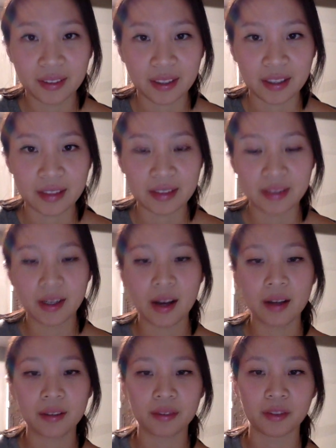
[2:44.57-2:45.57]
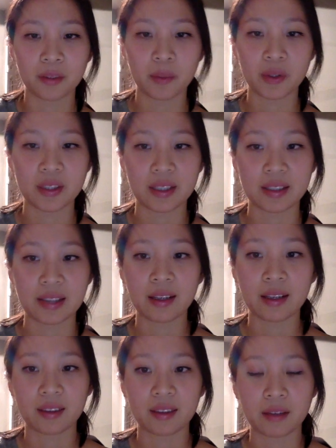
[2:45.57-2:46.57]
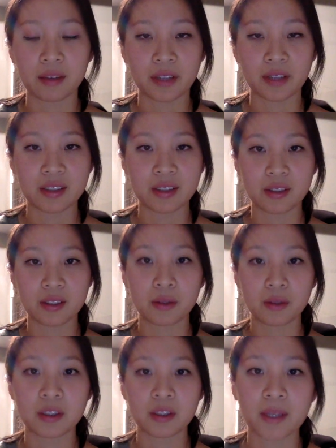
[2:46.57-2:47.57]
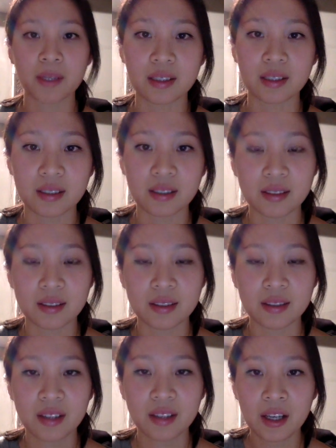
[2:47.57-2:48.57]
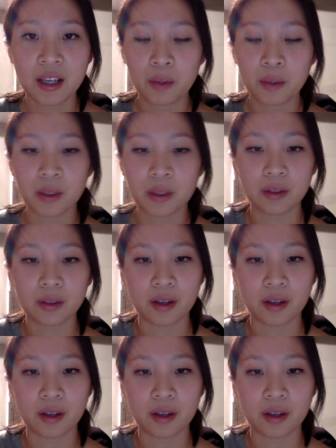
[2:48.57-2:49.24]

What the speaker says: It's not the most exciting thing for us to do, especially since we're